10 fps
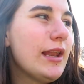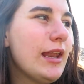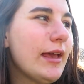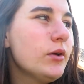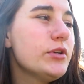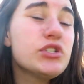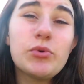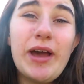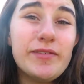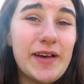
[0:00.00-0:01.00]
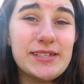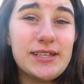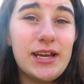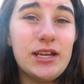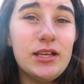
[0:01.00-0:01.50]
language is quite
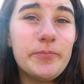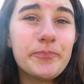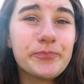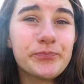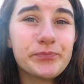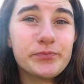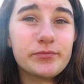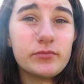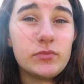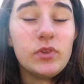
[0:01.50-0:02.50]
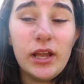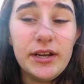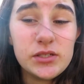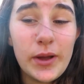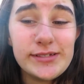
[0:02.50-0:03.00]
fascinating,
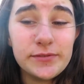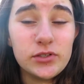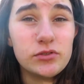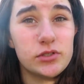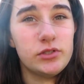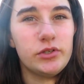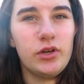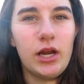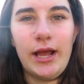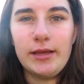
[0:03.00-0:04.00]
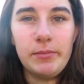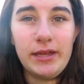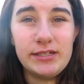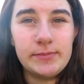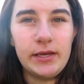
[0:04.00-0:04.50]
and it's quite difficult to do, and I can
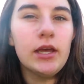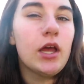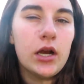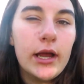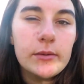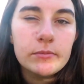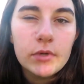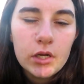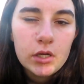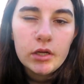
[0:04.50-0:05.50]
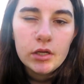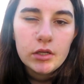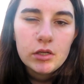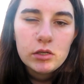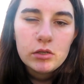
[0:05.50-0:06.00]
barely speak it, and I am
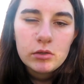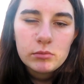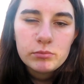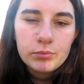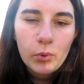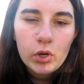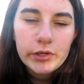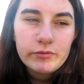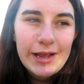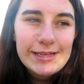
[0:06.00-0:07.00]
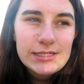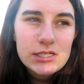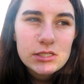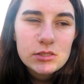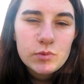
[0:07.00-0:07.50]
born and
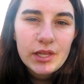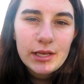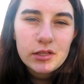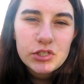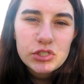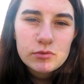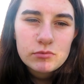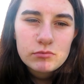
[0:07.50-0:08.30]
raised with an English